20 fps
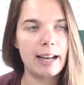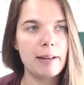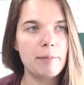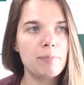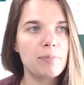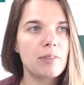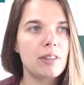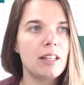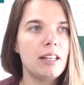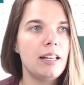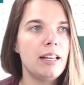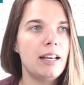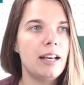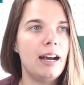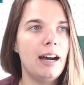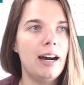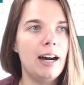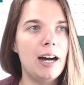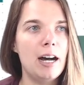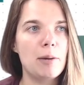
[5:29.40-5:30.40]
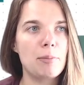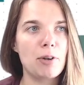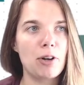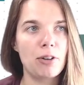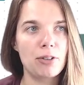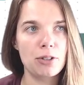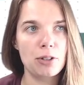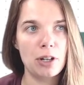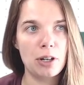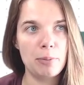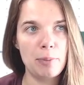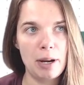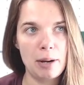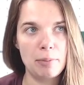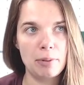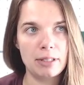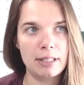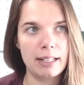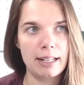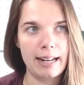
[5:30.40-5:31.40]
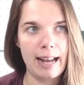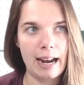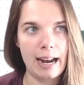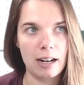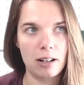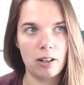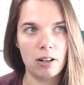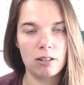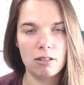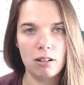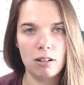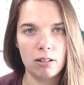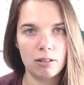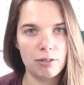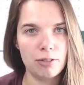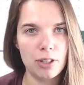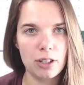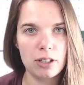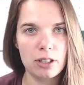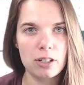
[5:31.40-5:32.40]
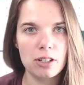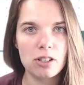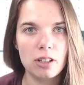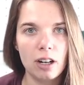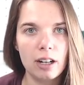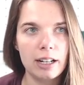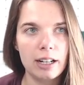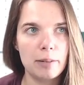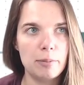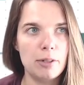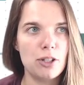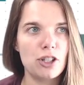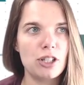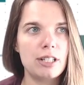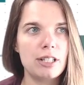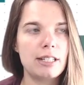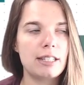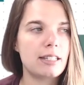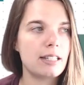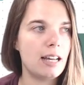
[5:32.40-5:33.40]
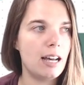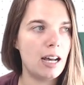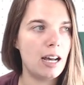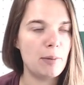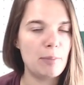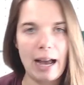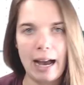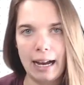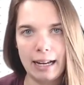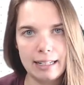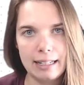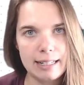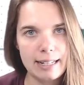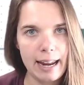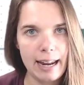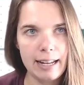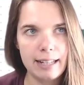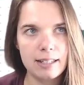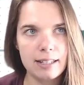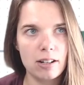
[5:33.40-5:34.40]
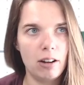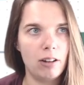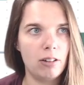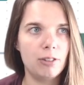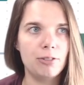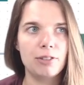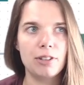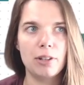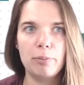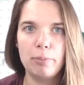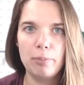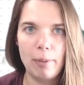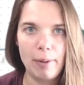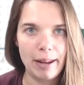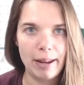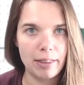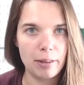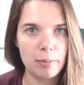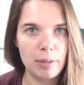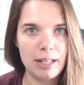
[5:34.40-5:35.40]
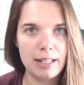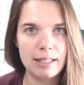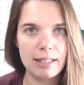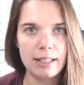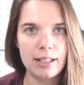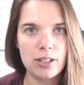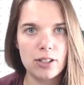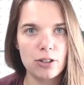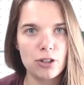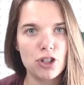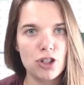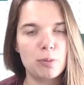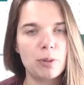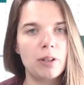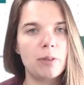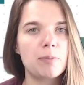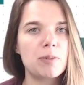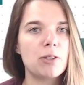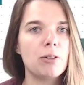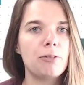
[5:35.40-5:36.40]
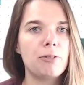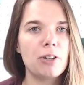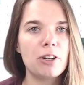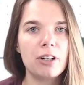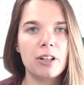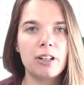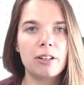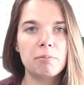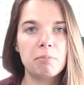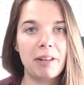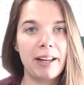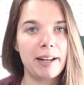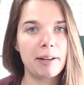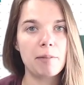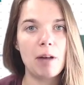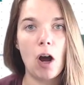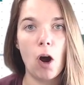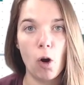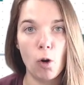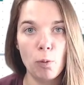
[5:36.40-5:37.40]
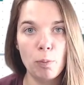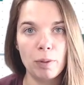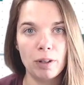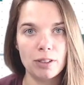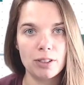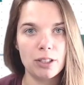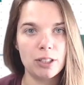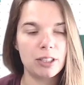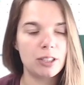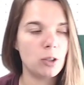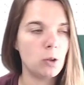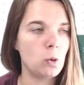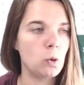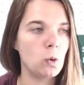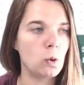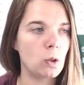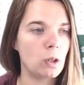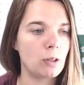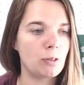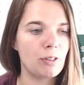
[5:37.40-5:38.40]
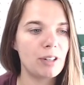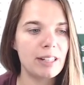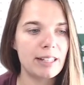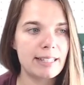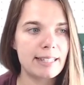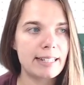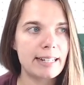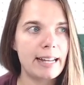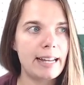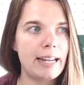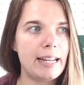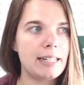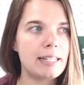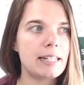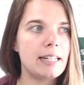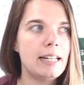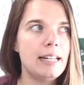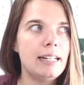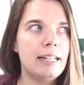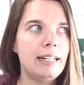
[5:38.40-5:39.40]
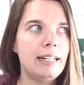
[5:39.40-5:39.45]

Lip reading: that. You're also going to be able to catalog all of your stock images, add tags to all of them, make them easily searchable. So if you're like a home builder or real estate,